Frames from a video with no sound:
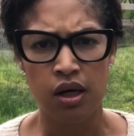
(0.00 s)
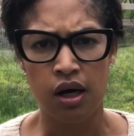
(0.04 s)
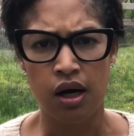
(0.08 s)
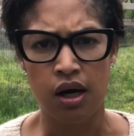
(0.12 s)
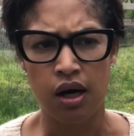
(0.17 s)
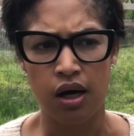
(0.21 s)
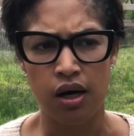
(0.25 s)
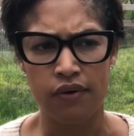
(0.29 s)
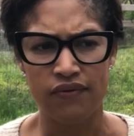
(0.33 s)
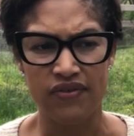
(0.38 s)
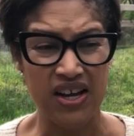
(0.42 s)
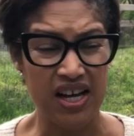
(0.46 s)
uh,
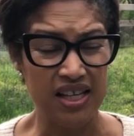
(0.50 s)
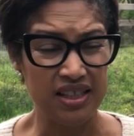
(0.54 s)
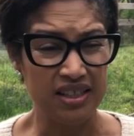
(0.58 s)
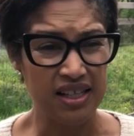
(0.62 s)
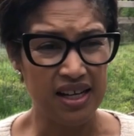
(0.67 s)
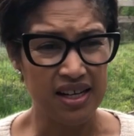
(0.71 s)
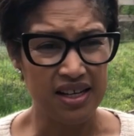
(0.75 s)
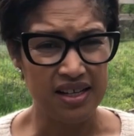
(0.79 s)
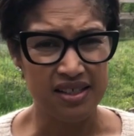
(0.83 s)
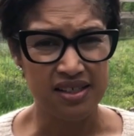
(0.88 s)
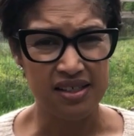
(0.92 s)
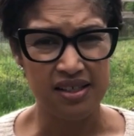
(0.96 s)
I've got
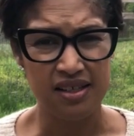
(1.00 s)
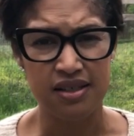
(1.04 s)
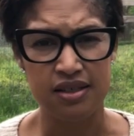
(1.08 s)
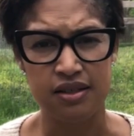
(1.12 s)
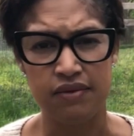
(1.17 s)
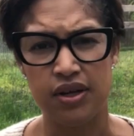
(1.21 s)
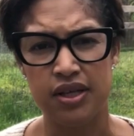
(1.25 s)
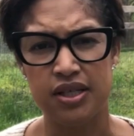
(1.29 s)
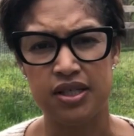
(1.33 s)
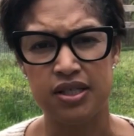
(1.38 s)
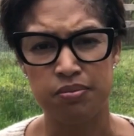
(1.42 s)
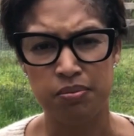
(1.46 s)
lettuces,
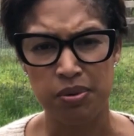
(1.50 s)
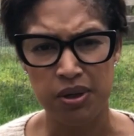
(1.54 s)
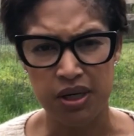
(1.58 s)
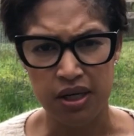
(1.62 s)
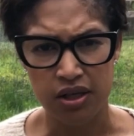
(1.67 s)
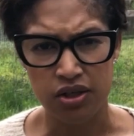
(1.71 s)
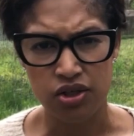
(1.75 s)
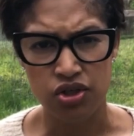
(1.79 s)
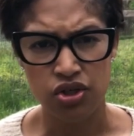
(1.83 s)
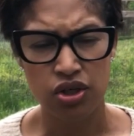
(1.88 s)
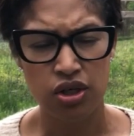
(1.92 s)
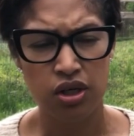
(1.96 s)
I've got
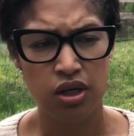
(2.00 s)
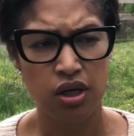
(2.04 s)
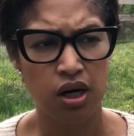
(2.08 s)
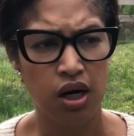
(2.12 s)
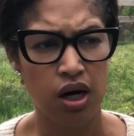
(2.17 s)
spinach.